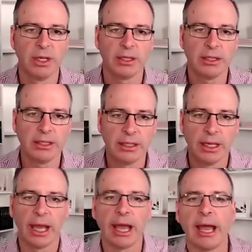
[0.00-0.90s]
The
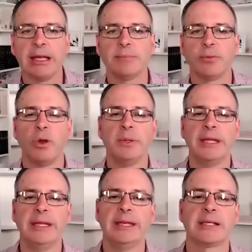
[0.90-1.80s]
unemployment
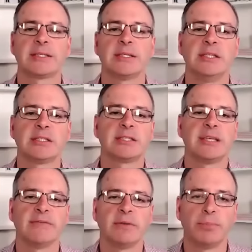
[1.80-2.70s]
index eased
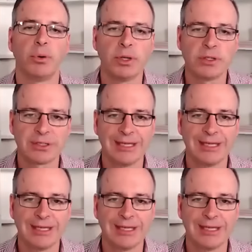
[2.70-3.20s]
7 points